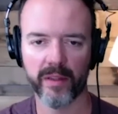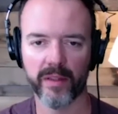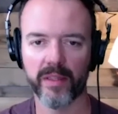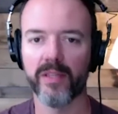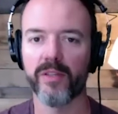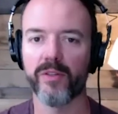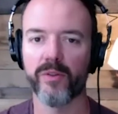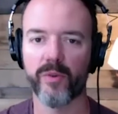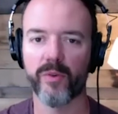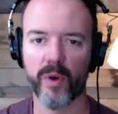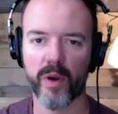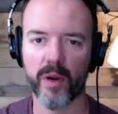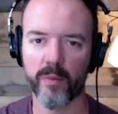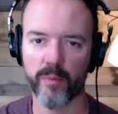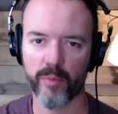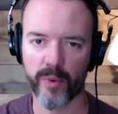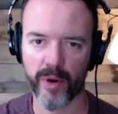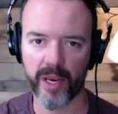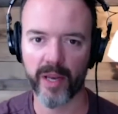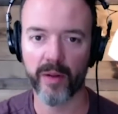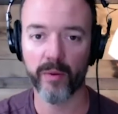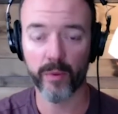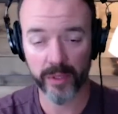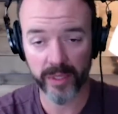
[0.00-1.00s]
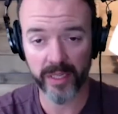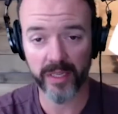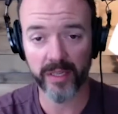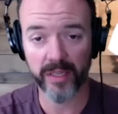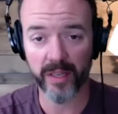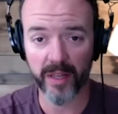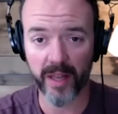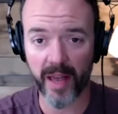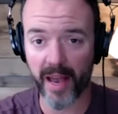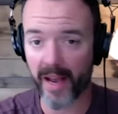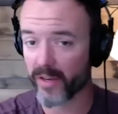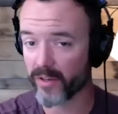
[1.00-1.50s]
this great brand was
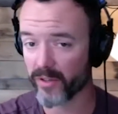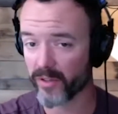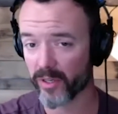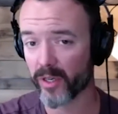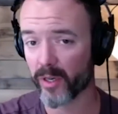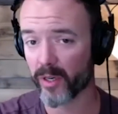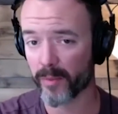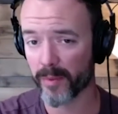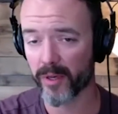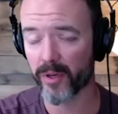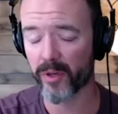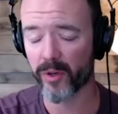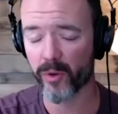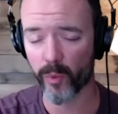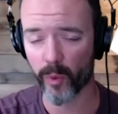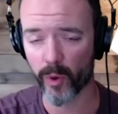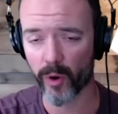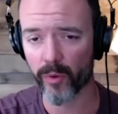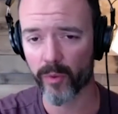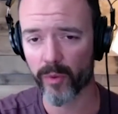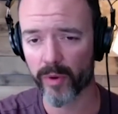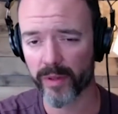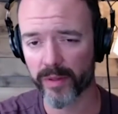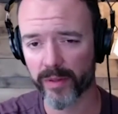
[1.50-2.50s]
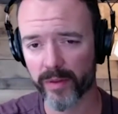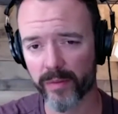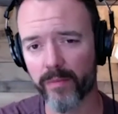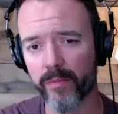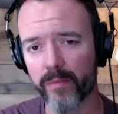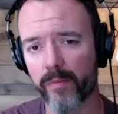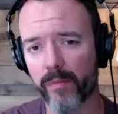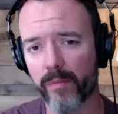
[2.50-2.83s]
actually going to be good to work with?